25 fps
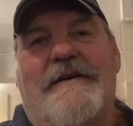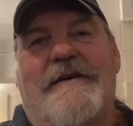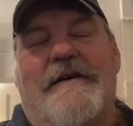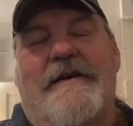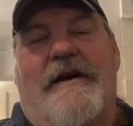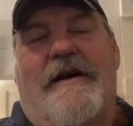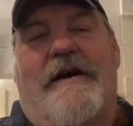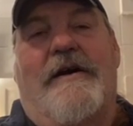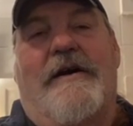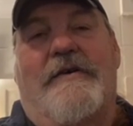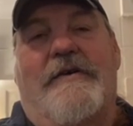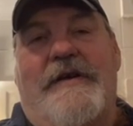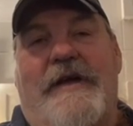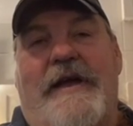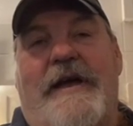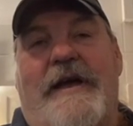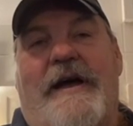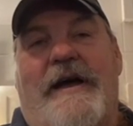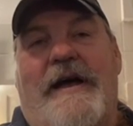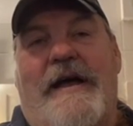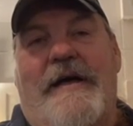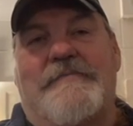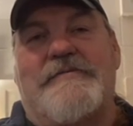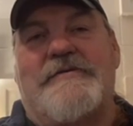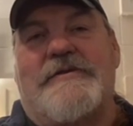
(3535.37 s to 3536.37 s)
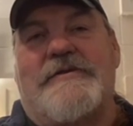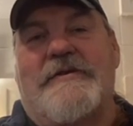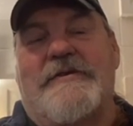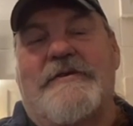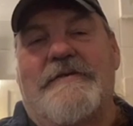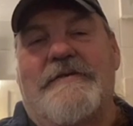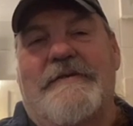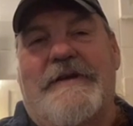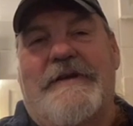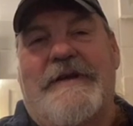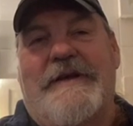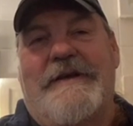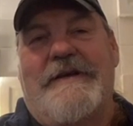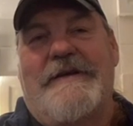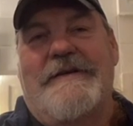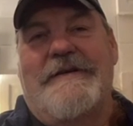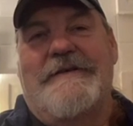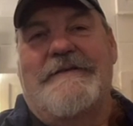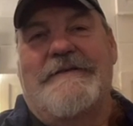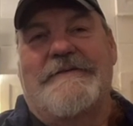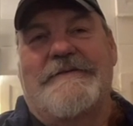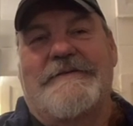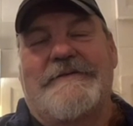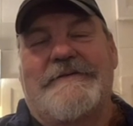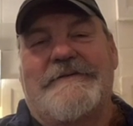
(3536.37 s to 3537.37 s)
Oh, yeah, absolutely.
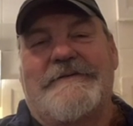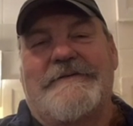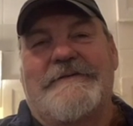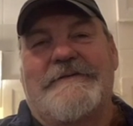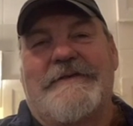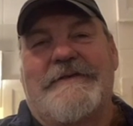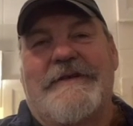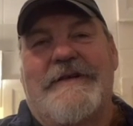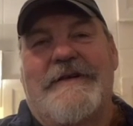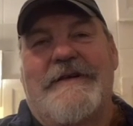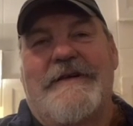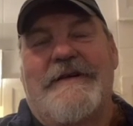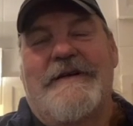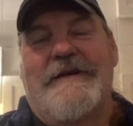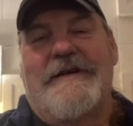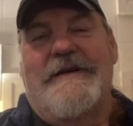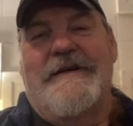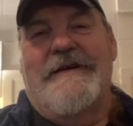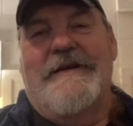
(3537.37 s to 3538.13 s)
Oh, dearie me.